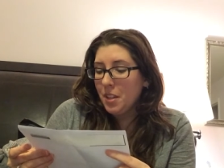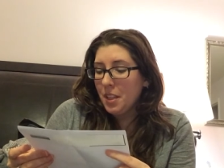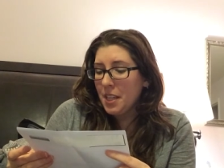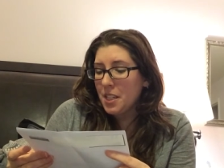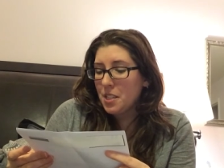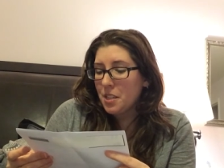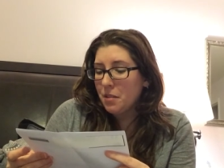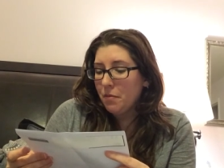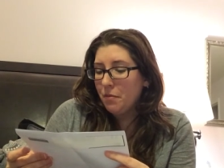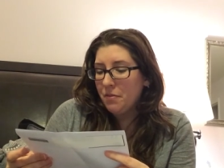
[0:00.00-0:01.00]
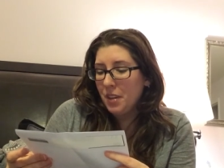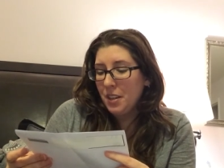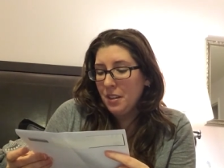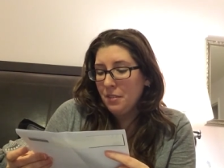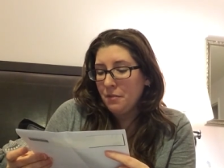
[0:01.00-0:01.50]
clicked
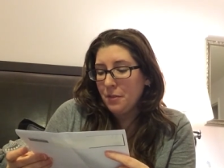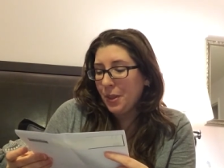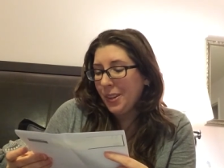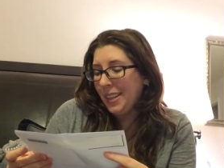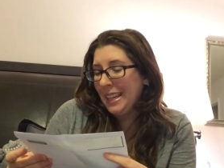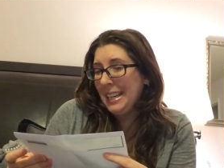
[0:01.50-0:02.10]
fun and flirty?